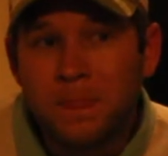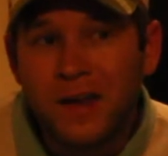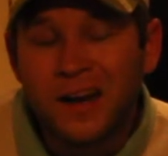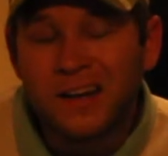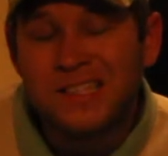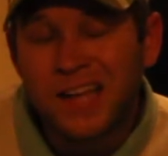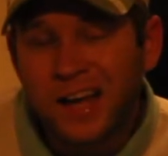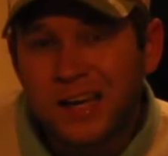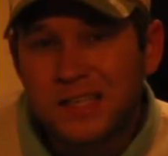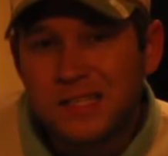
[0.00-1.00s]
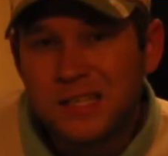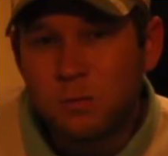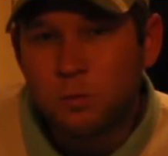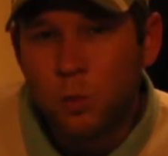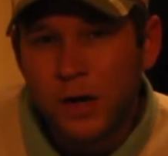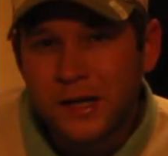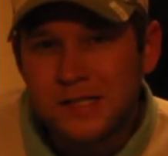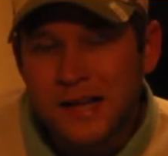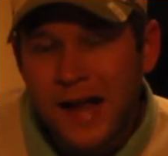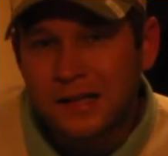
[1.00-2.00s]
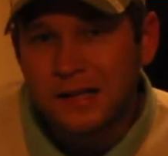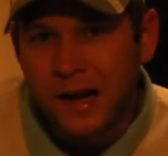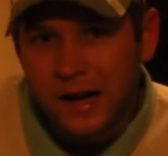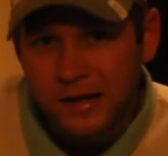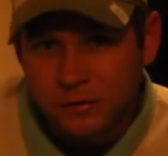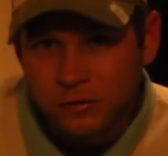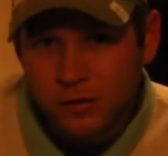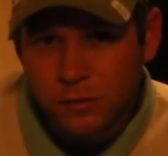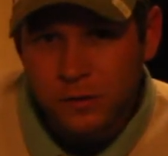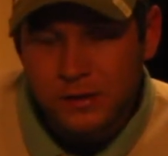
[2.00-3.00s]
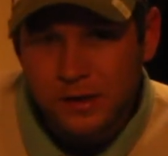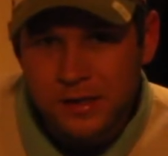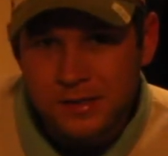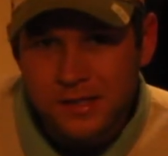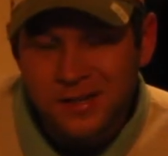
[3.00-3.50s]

and I decided to see what exactly I could do with these